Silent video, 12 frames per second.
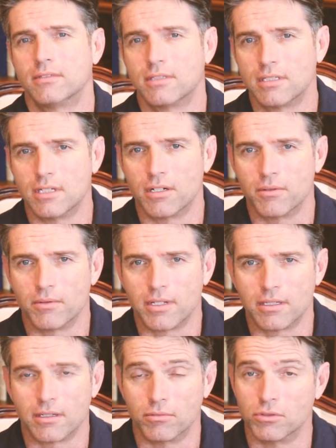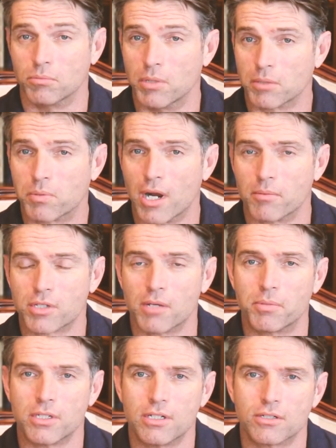you know, it, it was a big problem a
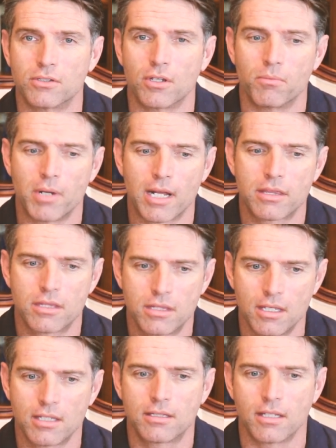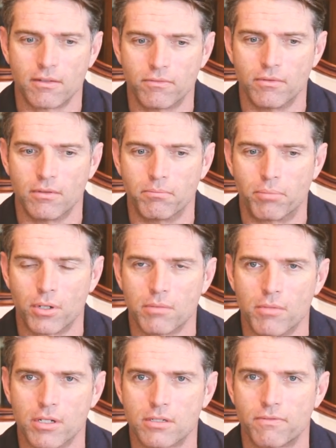couple of years ago, but I think they've pretty
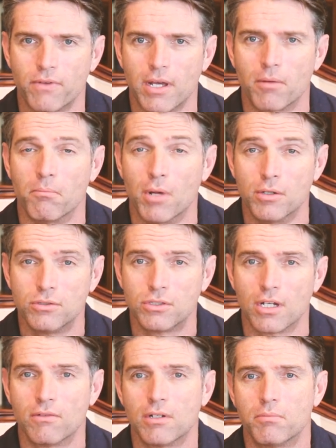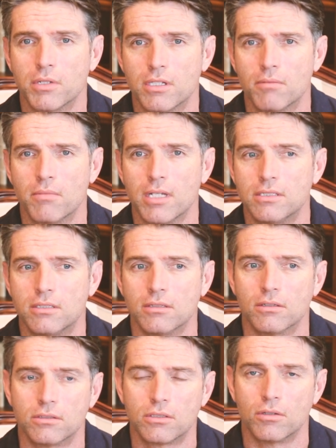much found most of it, but there may
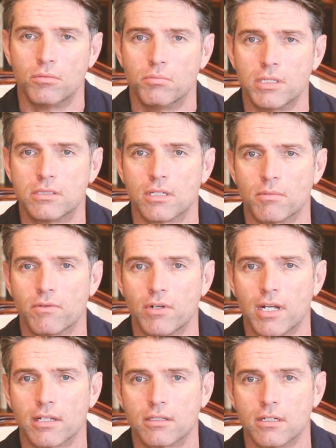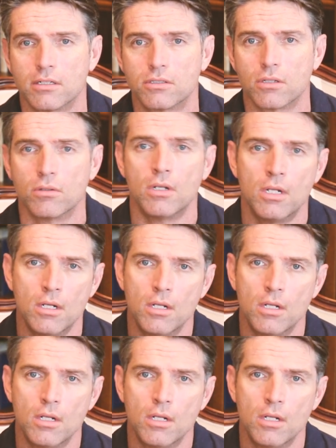still so be some of it out there. So